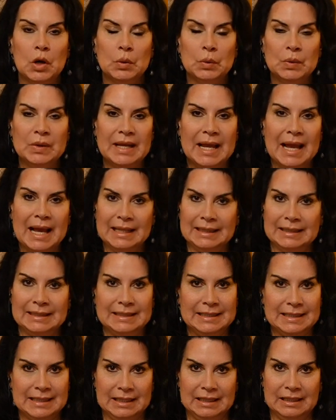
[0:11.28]

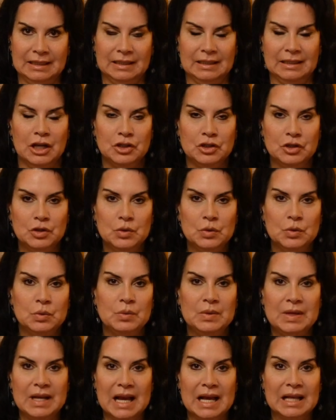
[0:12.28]
reality, a new
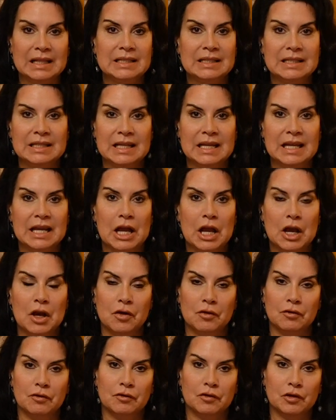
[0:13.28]
reality
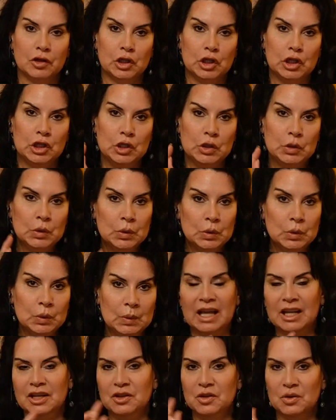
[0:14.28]
for you
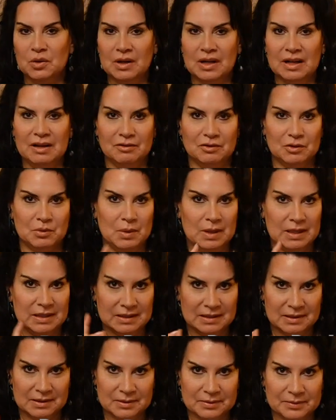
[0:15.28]
and your loved
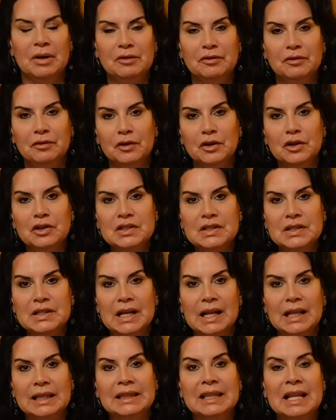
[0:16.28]
ones. But first,
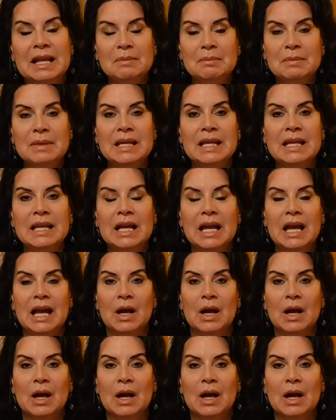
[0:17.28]
let me